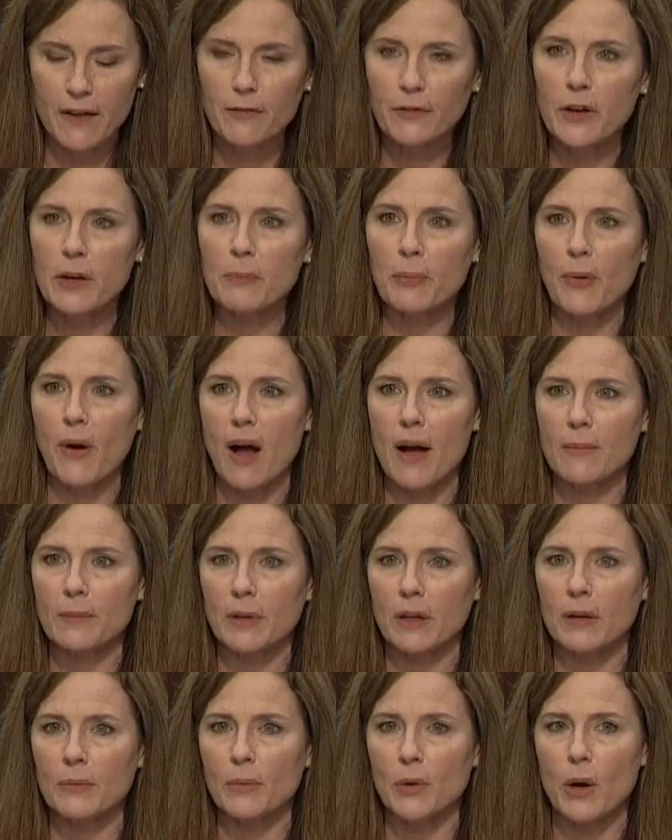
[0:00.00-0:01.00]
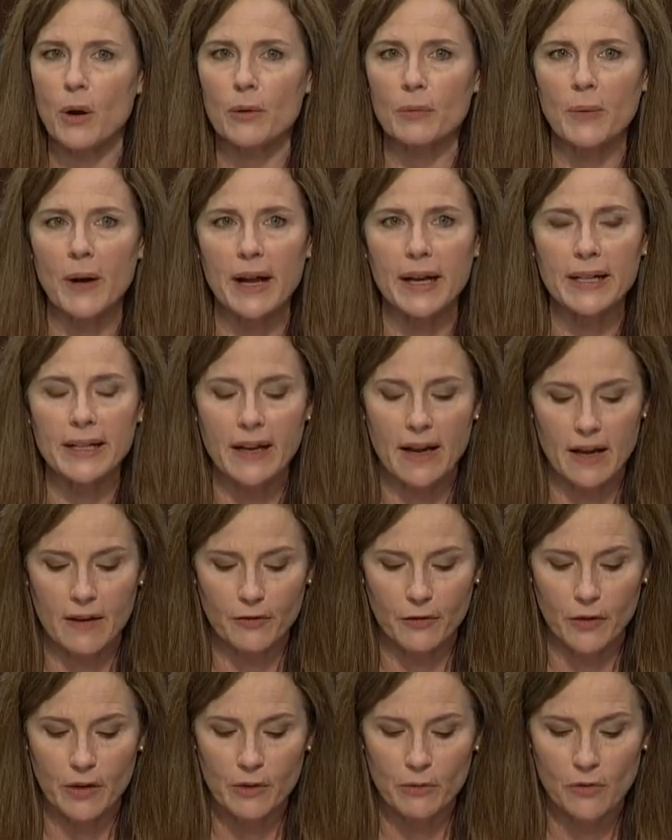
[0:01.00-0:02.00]
every problem or right
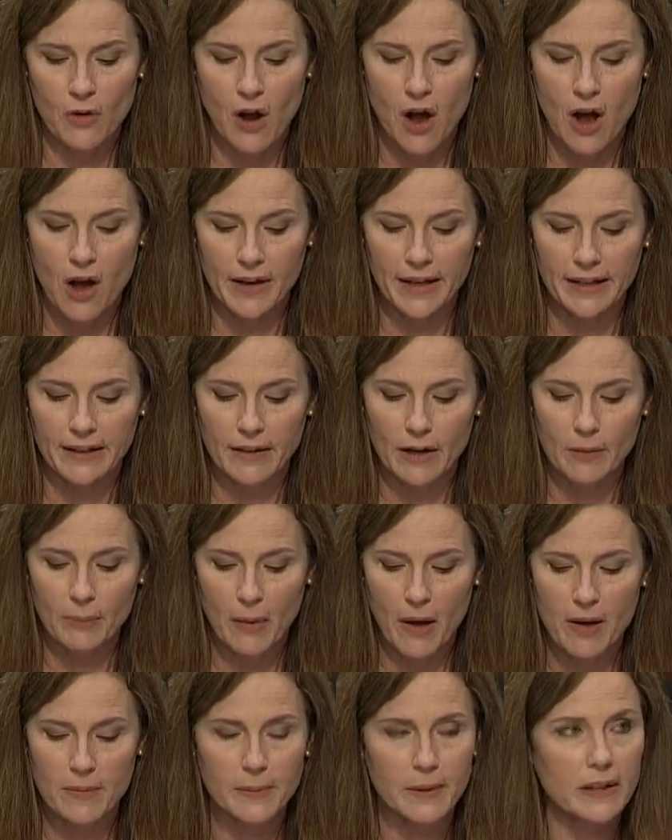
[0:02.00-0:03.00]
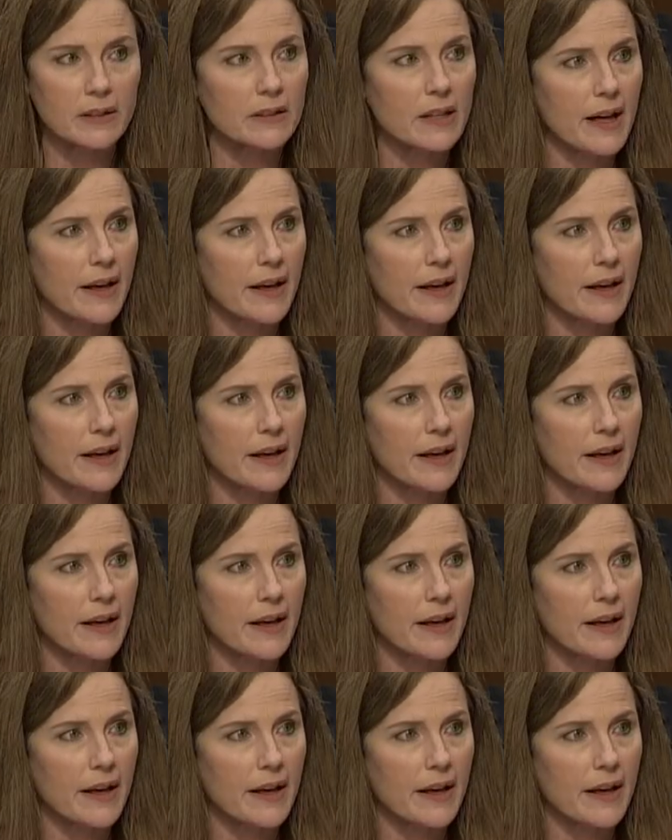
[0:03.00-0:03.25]
every wrong in our public